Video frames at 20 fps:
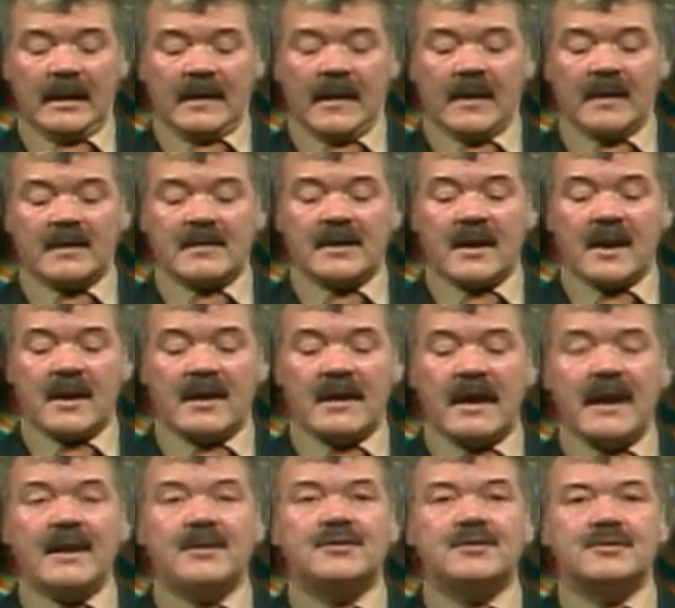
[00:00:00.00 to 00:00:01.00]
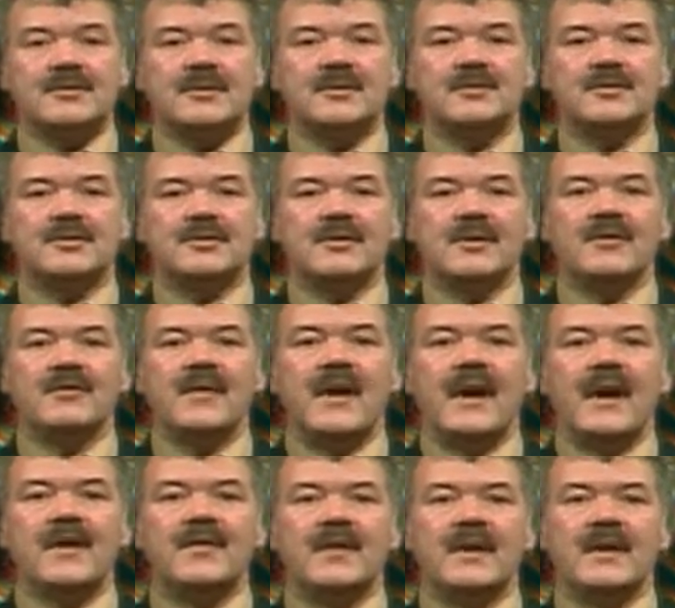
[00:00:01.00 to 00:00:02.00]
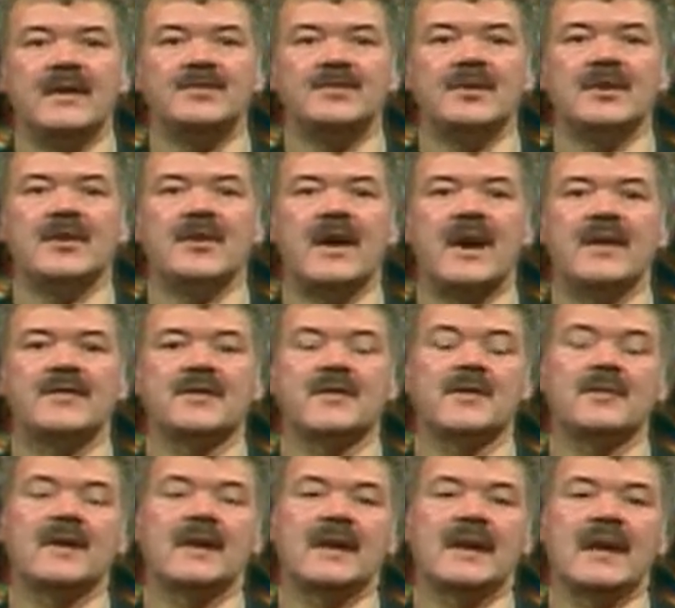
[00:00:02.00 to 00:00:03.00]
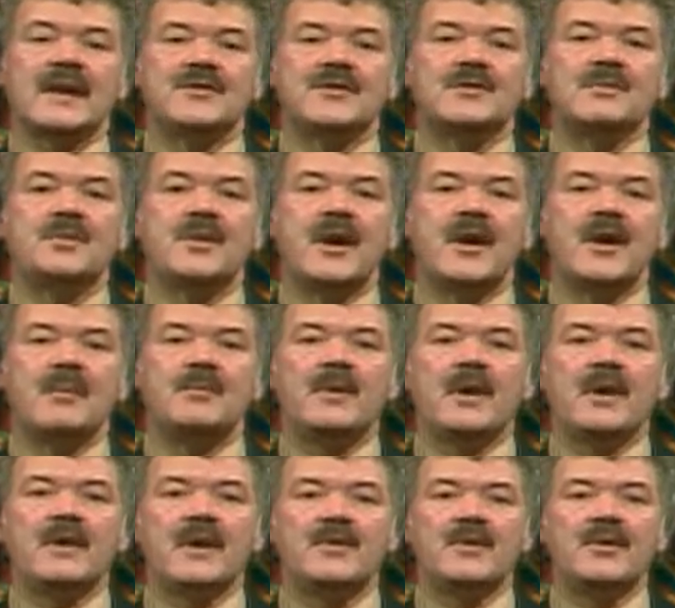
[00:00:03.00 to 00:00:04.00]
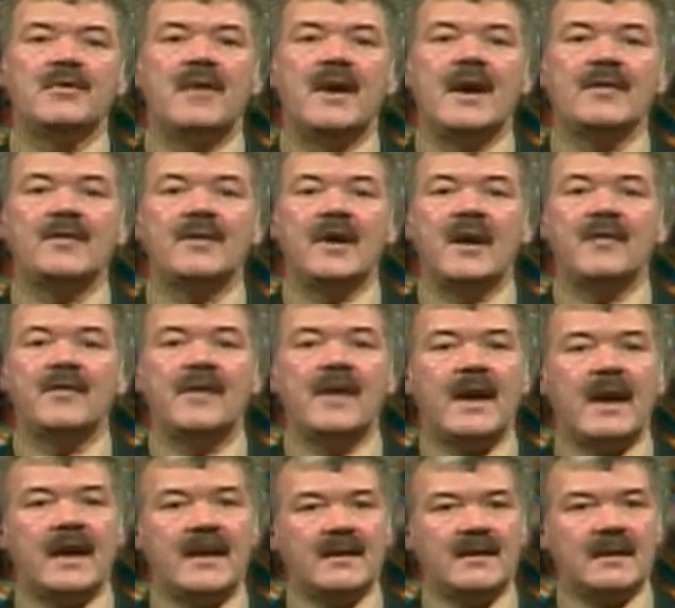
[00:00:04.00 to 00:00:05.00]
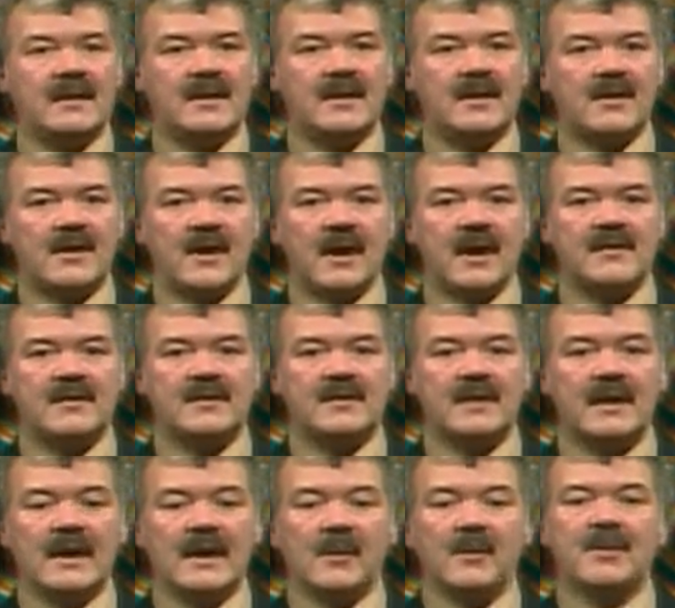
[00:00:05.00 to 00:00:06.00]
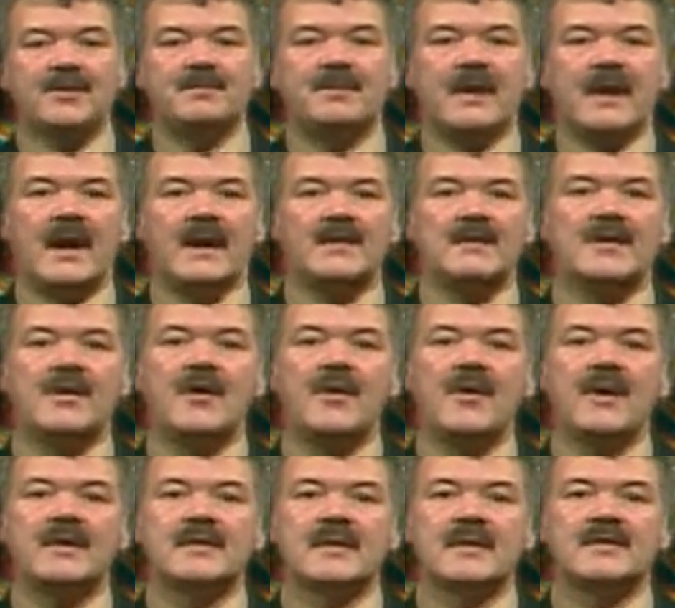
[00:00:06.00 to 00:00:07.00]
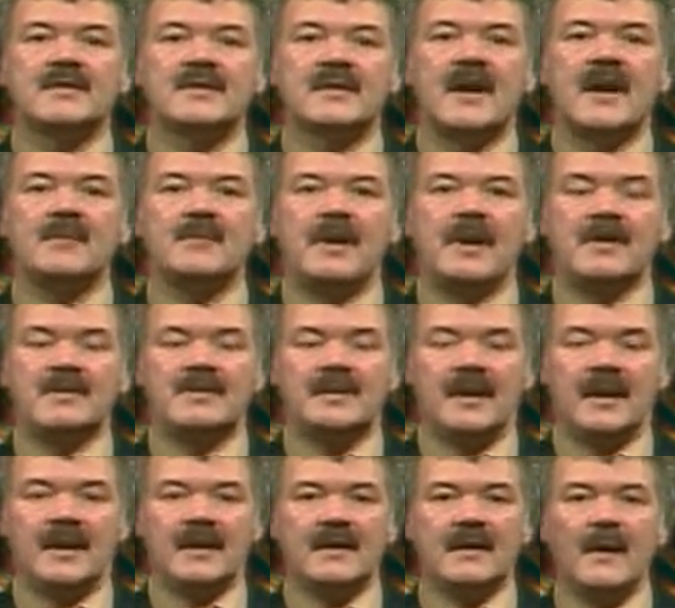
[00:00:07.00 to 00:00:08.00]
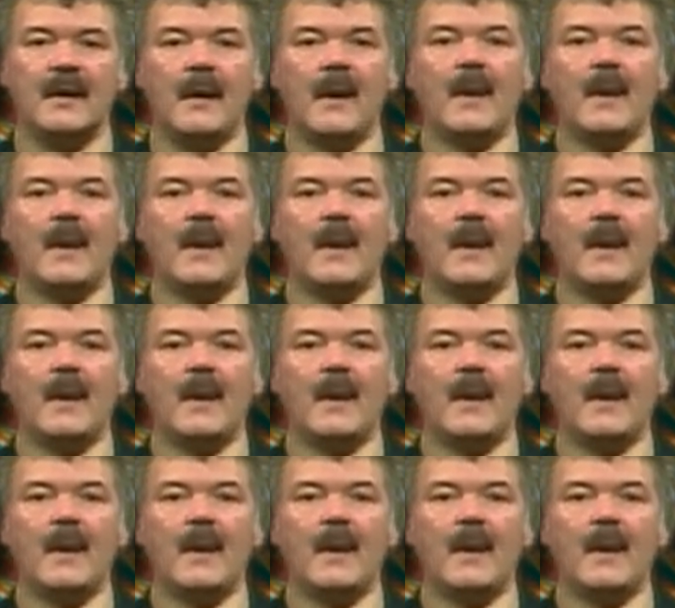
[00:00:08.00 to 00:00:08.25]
That entire need to revive the ancient crafts of the Middle Ages brought about a revival of the hand knitting crafts, which began to coexist side by side,